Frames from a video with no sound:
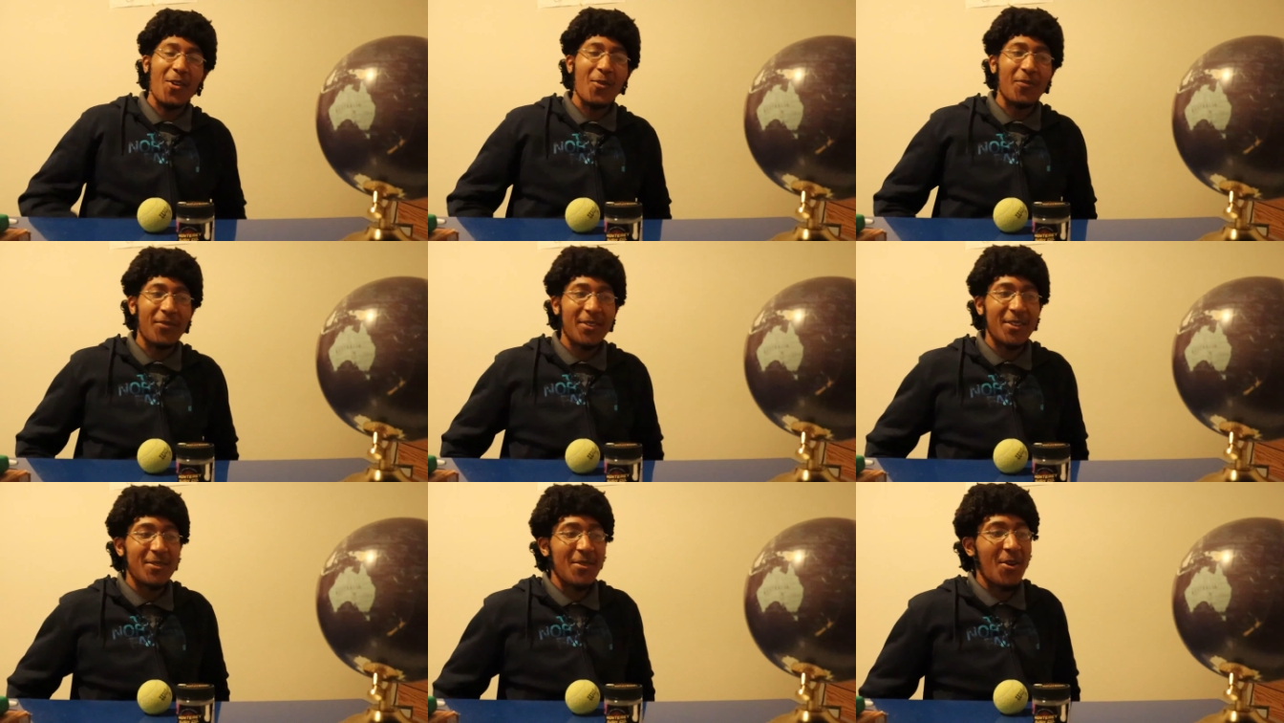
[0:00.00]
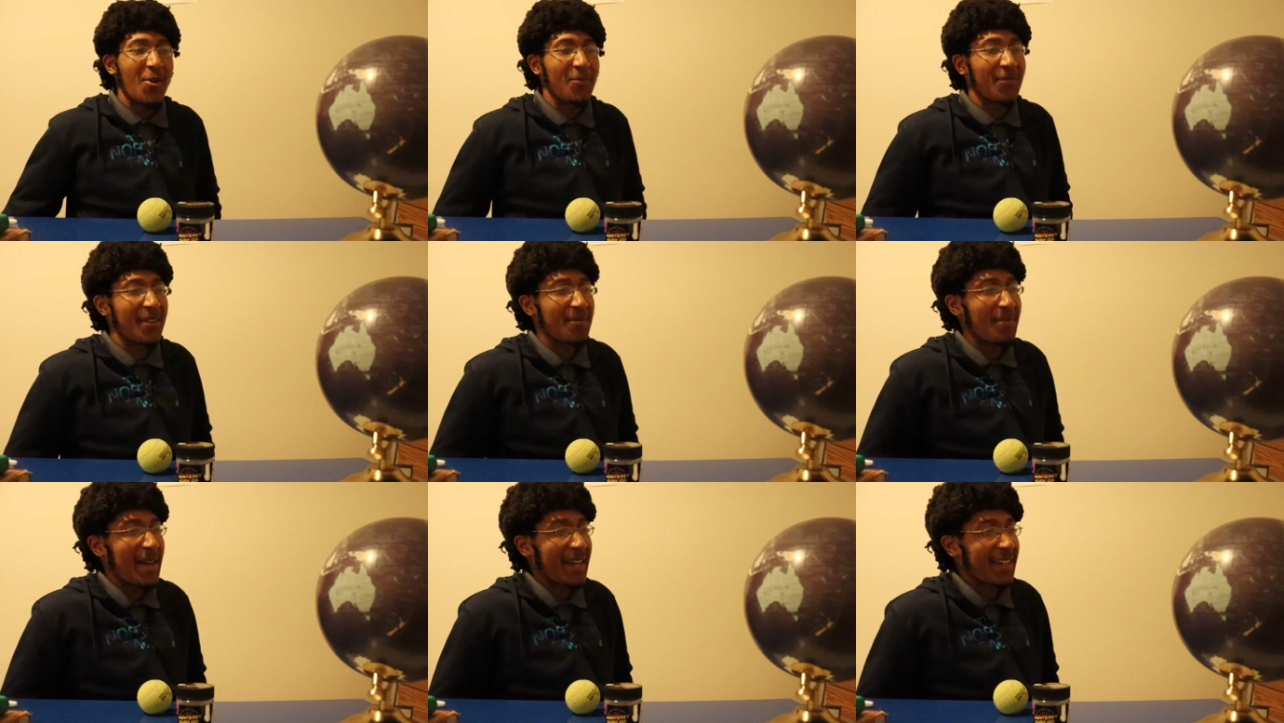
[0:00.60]
Hopefully,
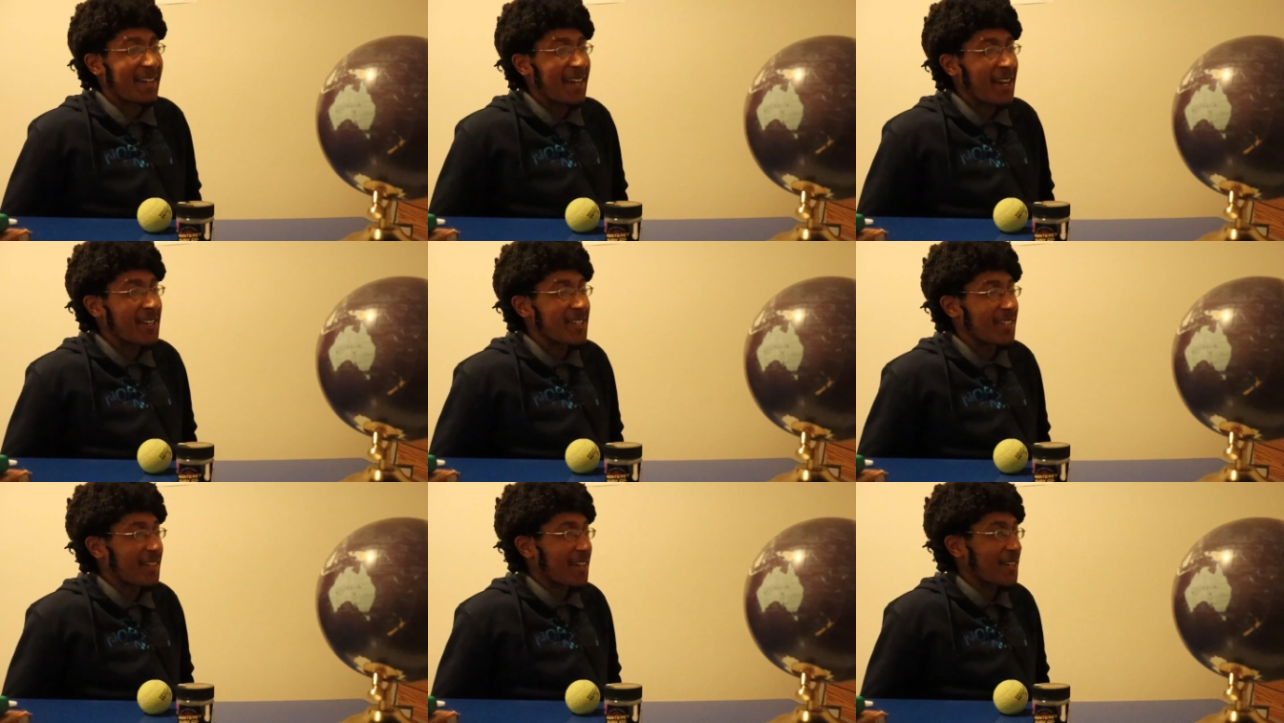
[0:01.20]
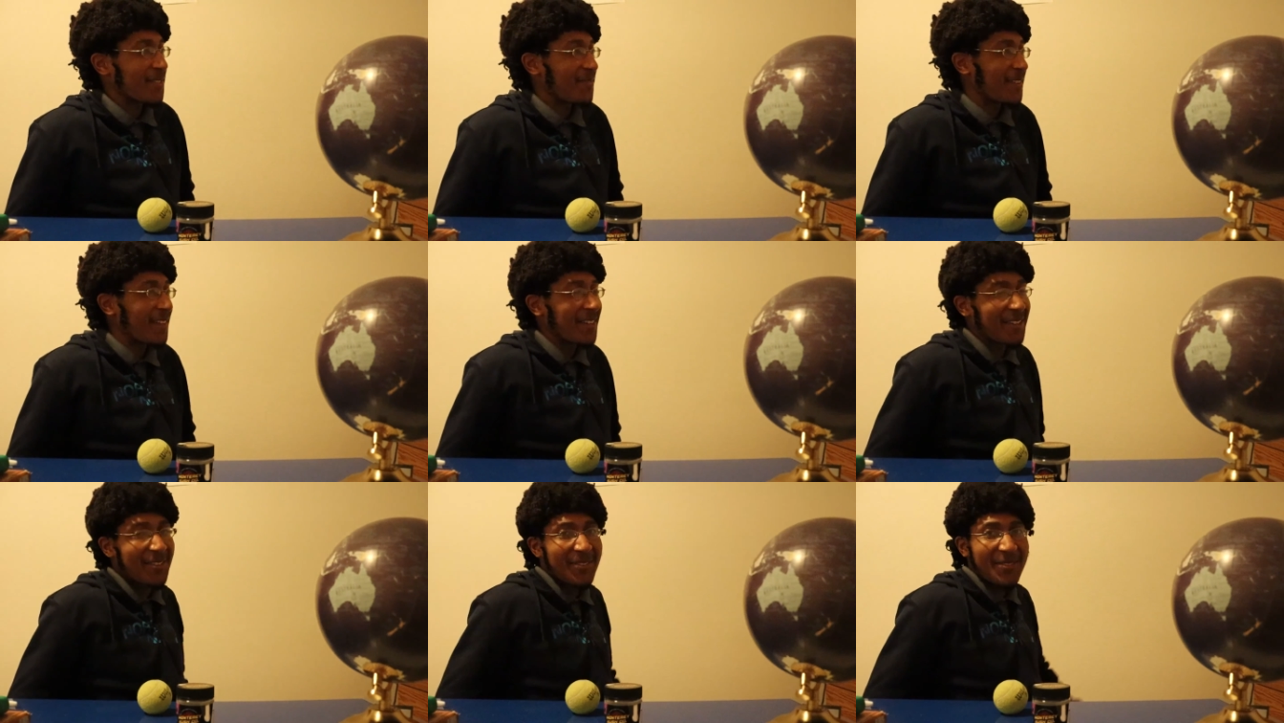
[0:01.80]
hopefully Mike and I catch in the next
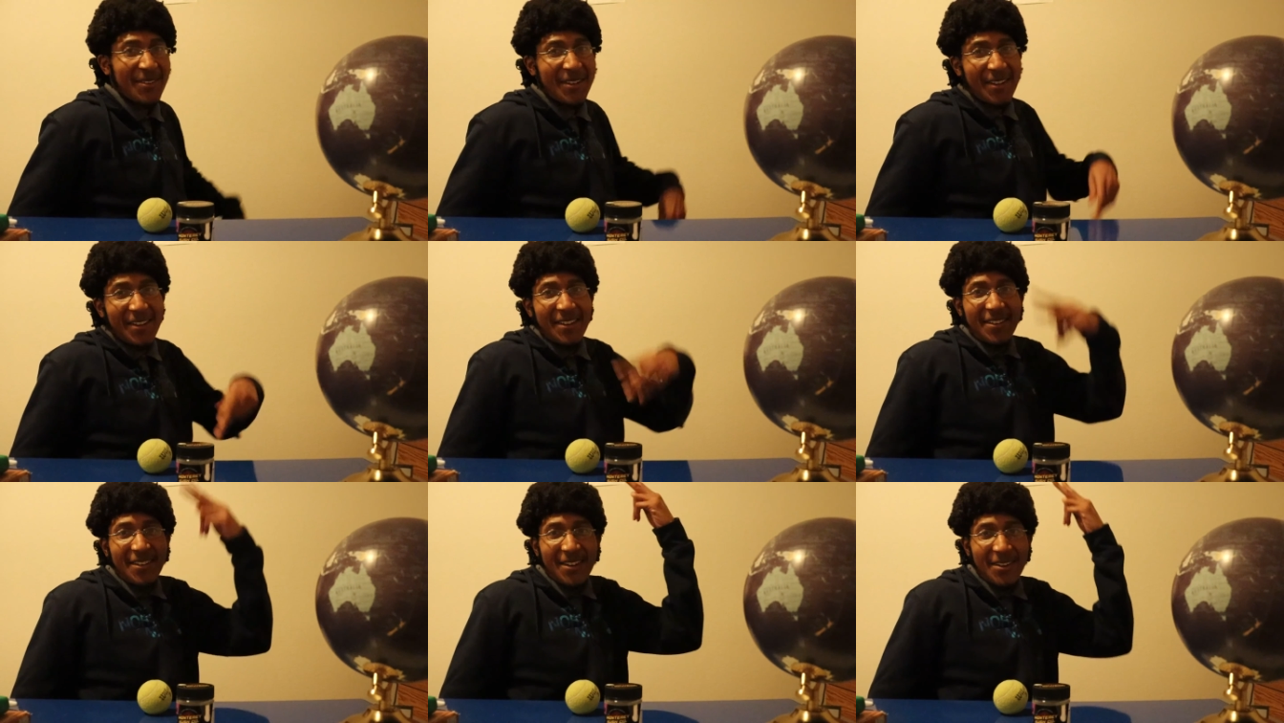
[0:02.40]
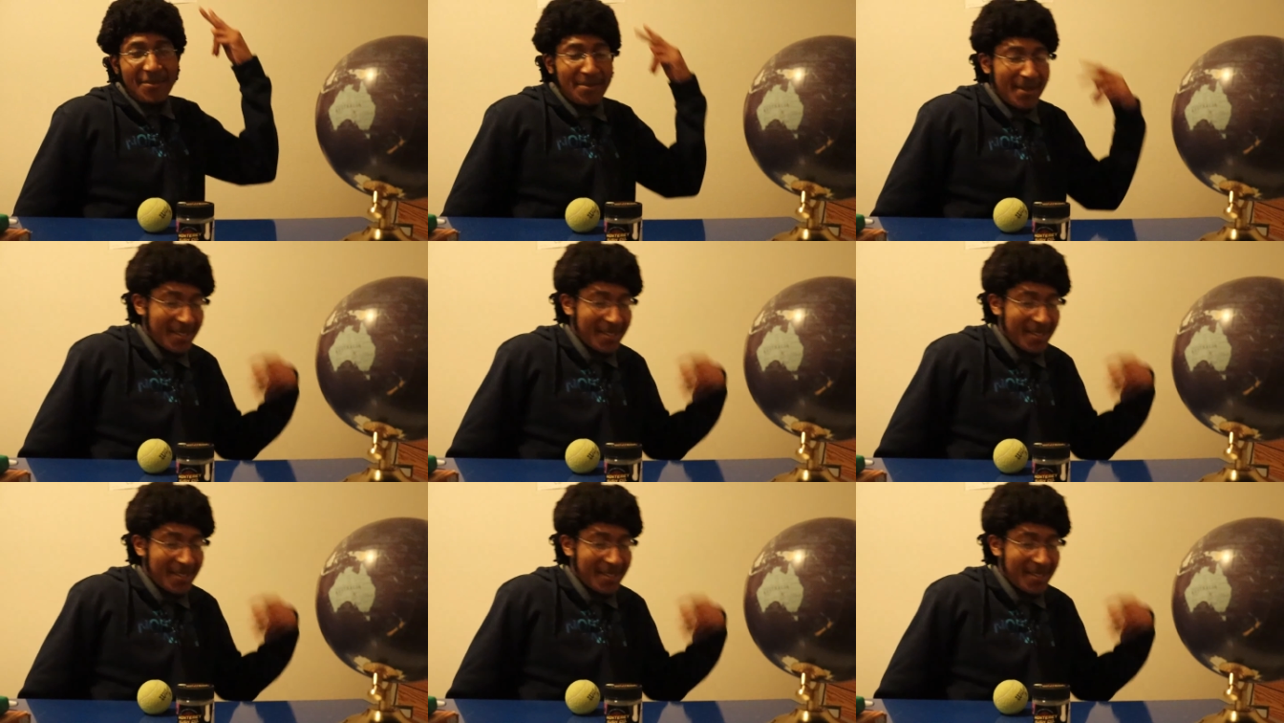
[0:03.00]
video. All right,